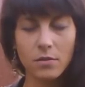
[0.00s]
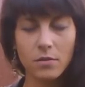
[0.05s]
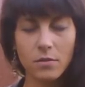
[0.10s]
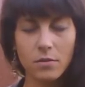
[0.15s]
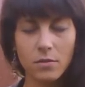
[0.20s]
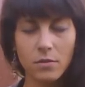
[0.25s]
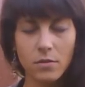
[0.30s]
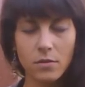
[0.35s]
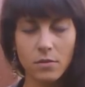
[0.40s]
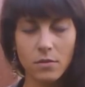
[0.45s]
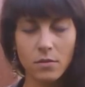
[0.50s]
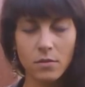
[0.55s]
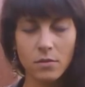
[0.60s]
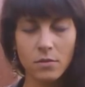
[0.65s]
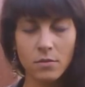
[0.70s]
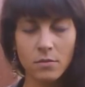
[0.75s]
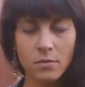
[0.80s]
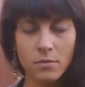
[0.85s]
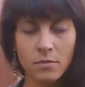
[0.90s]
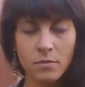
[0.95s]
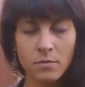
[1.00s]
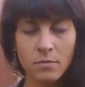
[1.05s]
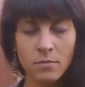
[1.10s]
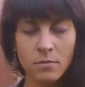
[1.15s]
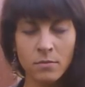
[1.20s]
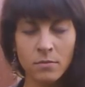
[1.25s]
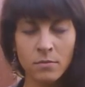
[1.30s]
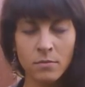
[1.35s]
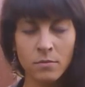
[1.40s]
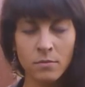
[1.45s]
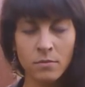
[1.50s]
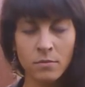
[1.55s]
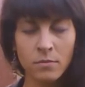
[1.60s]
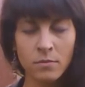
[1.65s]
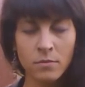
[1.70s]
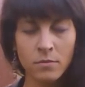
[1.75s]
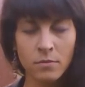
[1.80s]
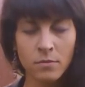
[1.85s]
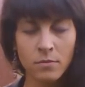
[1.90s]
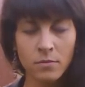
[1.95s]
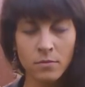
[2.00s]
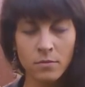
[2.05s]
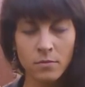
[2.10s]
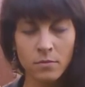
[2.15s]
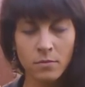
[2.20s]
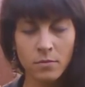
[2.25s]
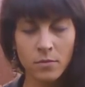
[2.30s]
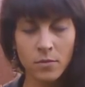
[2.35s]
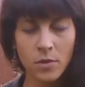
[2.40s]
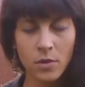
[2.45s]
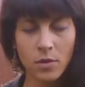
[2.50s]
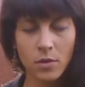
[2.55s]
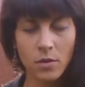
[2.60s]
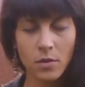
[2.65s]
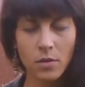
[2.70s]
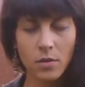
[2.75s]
(no one is talking)